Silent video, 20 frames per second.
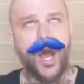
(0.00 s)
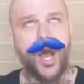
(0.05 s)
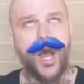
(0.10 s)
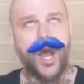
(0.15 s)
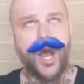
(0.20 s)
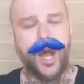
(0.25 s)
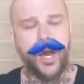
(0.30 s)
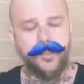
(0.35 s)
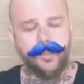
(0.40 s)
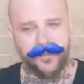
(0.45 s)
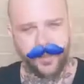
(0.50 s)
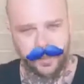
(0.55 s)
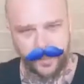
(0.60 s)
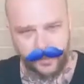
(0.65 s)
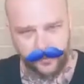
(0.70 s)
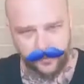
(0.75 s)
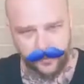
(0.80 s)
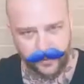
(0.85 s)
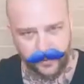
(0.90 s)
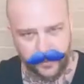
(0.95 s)

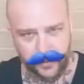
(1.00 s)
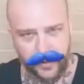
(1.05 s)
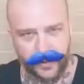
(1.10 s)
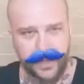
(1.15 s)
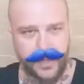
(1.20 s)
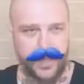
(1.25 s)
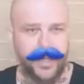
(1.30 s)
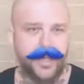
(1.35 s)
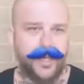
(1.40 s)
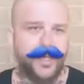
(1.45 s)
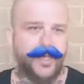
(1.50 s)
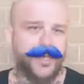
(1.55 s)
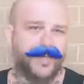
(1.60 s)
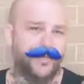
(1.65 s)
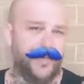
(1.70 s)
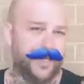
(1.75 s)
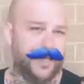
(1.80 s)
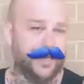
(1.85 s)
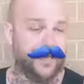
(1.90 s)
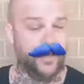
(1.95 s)
Unbelievable.
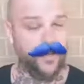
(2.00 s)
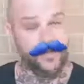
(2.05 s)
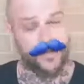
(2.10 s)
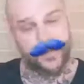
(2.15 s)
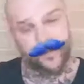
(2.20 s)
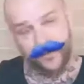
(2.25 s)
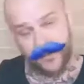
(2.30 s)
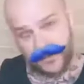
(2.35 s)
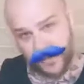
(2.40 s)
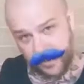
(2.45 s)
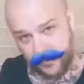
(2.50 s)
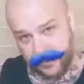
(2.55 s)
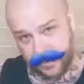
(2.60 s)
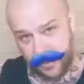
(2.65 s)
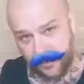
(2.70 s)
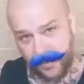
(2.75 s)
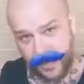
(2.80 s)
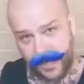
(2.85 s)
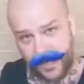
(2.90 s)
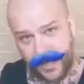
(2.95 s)
Give me a little bit of a
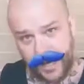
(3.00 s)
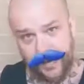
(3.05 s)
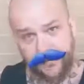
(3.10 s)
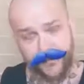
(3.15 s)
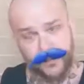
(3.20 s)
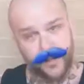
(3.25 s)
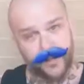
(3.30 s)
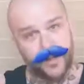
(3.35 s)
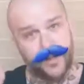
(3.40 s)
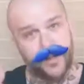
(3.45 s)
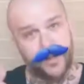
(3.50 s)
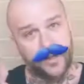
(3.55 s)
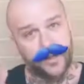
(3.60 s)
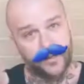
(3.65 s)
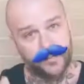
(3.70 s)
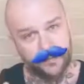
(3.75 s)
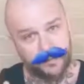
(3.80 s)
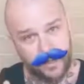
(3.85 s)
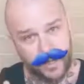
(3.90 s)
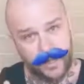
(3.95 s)
tum-tum ache after,
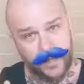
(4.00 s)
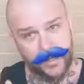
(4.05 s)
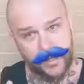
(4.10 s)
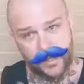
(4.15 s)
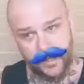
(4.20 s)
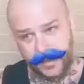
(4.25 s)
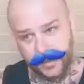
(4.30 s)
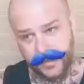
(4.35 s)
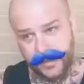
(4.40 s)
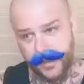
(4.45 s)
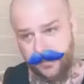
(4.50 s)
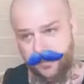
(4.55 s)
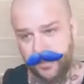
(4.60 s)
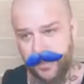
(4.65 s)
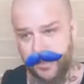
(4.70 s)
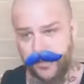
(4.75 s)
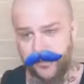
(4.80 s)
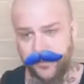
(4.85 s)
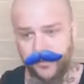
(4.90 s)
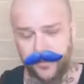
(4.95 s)
but it is
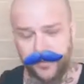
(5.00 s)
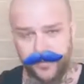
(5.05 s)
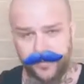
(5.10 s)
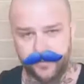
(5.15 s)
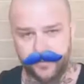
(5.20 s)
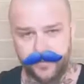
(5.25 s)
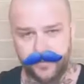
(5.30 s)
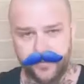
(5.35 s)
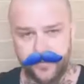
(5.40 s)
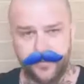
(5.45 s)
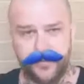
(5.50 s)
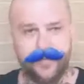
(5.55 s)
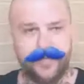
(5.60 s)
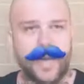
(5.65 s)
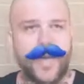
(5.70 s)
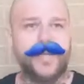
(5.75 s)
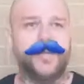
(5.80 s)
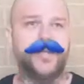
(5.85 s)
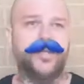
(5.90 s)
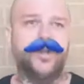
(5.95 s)
unbelievable.
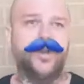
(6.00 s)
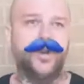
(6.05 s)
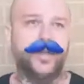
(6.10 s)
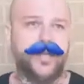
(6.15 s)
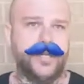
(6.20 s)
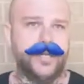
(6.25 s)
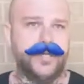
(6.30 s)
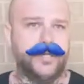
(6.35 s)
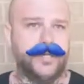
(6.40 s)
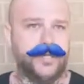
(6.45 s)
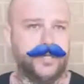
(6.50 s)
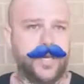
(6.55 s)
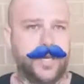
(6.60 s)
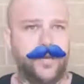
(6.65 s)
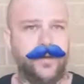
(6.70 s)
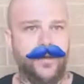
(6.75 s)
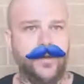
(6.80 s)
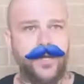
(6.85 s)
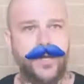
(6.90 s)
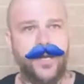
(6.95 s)
Best cookies in
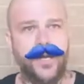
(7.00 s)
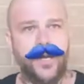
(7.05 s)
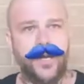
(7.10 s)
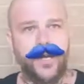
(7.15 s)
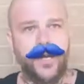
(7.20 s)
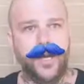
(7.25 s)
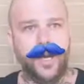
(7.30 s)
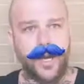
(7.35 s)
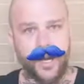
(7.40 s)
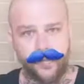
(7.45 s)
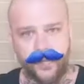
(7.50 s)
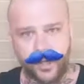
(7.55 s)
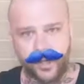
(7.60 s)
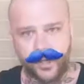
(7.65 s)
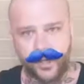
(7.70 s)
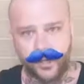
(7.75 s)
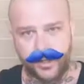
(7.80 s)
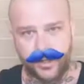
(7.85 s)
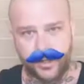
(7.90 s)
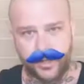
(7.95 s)
town. I'm a
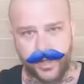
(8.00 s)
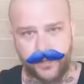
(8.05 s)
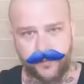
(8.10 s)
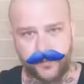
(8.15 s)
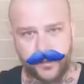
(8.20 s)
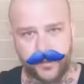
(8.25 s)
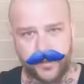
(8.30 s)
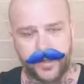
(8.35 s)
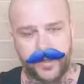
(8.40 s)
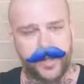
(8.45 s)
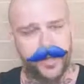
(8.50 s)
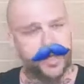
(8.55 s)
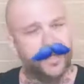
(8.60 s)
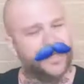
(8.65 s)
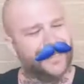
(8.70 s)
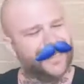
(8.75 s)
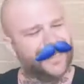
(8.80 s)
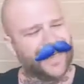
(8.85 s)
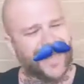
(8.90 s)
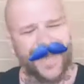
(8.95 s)
cookie lover.
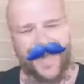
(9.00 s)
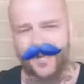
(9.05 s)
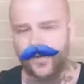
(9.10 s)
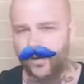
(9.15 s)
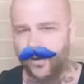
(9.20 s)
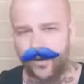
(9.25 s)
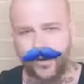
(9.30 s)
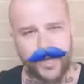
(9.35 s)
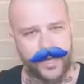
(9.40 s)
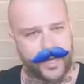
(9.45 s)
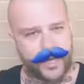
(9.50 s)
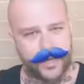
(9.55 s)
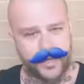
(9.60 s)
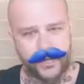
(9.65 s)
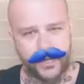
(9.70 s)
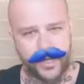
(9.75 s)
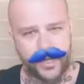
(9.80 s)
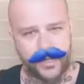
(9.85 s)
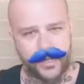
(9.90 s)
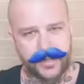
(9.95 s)
You gotta go to
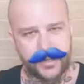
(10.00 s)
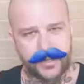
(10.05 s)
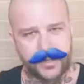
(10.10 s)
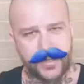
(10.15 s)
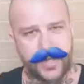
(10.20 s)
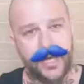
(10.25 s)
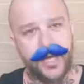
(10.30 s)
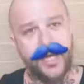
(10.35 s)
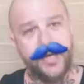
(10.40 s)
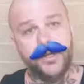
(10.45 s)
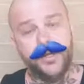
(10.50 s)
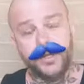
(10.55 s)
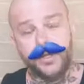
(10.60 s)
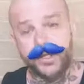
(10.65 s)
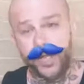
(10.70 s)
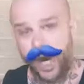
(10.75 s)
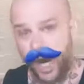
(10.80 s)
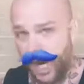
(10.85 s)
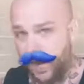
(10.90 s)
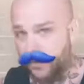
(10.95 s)
AJ's. The
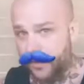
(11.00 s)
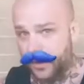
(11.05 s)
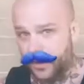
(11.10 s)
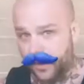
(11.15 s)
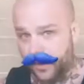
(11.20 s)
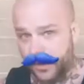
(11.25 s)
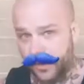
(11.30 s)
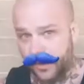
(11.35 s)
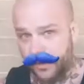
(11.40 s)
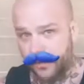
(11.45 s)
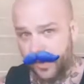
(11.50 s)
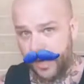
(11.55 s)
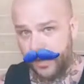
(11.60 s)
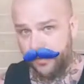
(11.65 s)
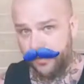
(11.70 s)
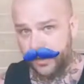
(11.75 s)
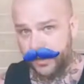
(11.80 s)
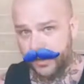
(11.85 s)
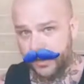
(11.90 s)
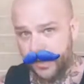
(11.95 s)
top cookie in my
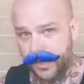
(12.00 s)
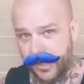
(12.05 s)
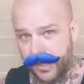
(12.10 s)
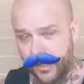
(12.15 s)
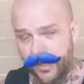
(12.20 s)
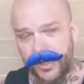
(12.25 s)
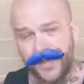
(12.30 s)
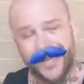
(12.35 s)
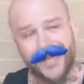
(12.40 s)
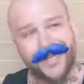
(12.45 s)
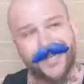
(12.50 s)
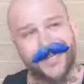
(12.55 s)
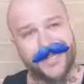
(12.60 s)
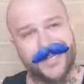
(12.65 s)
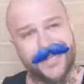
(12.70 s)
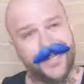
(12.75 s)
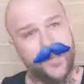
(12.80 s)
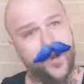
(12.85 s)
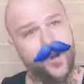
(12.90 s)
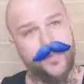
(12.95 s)
books there
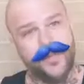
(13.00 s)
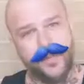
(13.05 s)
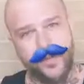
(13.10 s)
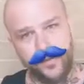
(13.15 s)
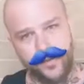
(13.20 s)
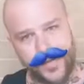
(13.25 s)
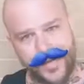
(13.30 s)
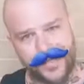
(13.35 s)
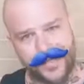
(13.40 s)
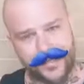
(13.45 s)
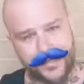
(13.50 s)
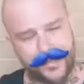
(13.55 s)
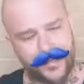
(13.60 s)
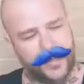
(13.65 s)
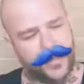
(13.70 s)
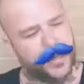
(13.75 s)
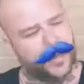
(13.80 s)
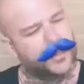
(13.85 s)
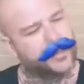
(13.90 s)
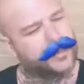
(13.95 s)
is the oatmeal raisin.
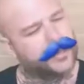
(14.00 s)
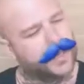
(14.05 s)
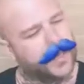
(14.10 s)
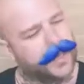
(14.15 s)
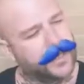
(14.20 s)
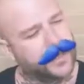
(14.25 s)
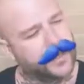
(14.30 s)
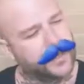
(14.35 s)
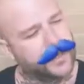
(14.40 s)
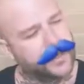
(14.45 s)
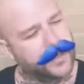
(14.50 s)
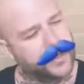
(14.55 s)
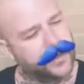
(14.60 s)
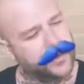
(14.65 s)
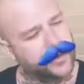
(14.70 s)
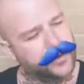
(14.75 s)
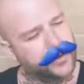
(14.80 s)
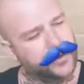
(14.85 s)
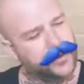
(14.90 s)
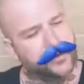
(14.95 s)
It's got a
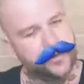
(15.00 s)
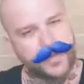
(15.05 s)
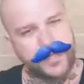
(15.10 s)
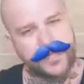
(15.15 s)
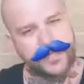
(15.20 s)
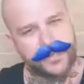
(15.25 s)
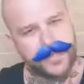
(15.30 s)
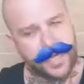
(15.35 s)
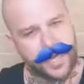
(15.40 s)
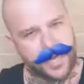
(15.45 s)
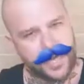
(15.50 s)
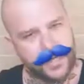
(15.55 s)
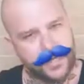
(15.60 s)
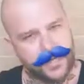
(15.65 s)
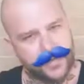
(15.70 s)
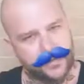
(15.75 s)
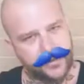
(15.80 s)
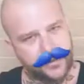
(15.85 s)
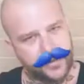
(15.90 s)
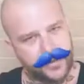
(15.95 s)
little sweet tang
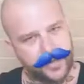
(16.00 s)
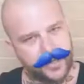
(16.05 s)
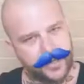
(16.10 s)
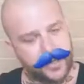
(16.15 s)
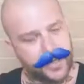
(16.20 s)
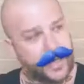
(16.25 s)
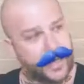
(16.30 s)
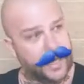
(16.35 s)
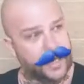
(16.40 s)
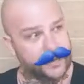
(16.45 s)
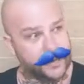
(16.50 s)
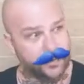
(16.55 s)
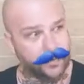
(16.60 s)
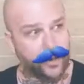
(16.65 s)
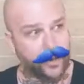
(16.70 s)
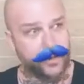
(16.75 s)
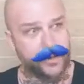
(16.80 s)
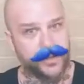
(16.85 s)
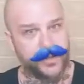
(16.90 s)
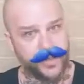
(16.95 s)
into it, as
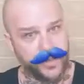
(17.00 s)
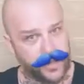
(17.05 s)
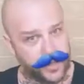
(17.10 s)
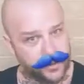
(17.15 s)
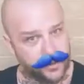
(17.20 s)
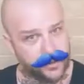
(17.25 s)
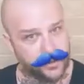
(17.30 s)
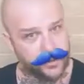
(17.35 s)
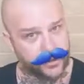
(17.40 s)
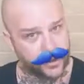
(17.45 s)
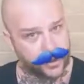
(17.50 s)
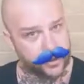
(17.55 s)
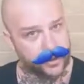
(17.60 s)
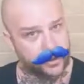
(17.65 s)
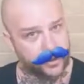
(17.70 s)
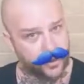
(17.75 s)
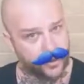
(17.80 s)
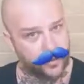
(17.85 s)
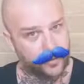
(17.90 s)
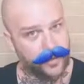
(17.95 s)
opposed to the other
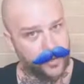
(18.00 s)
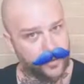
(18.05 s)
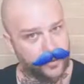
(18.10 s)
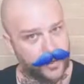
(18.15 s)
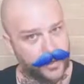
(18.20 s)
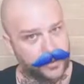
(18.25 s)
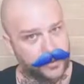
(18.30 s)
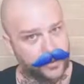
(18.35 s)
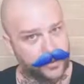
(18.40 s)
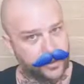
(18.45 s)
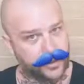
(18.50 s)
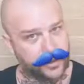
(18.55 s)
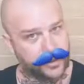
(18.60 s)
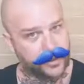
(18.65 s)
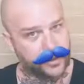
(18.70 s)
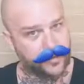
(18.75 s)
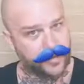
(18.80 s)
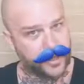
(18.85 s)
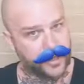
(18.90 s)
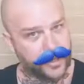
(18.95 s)
traditional oatmeal raisin
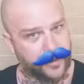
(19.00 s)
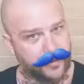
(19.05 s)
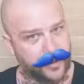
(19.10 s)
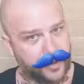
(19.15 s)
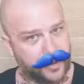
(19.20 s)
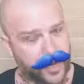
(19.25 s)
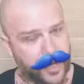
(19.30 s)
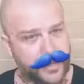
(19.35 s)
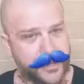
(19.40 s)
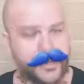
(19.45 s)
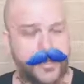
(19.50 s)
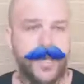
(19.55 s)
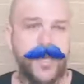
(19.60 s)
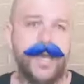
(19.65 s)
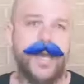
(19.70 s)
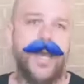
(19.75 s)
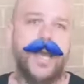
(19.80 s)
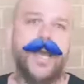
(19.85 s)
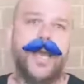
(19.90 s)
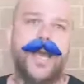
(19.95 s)
cookies you might come across.
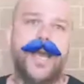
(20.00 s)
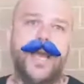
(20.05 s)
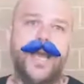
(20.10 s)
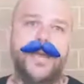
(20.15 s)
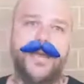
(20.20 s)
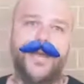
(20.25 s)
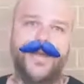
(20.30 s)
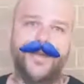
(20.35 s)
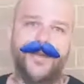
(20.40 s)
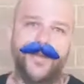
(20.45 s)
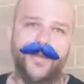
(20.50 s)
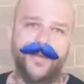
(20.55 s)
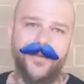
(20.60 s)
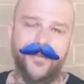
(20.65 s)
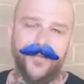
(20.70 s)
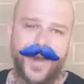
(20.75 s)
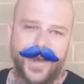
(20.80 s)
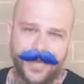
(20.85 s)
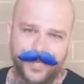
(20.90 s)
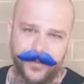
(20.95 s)
And then
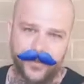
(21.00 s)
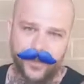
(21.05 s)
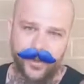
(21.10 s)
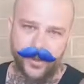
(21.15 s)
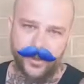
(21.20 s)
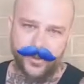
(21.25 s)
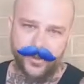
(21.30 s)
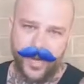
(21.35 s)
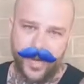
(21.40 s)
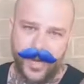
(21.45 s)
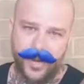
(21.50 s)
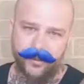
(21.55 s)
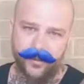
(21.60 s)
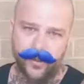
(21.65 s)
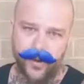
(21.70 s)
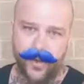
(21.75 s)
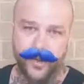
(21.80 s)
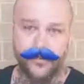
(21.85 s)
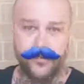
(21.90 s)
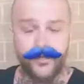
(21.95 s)
you might as well
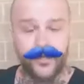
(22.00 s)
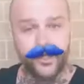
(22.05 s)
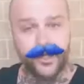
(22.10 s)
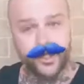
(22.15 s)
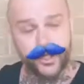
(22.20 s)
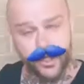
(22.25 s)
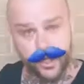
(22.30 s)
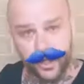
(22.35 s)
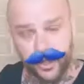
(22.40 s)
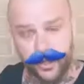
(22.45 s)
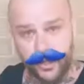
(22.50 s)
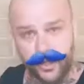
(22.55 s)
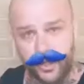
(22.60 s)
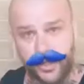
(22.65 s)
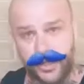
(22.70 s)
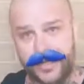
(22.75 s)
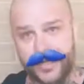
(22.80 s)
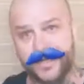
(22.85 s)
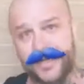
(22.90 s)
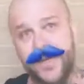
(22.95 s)
grab one of the sugar
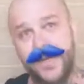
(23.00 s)
cookies.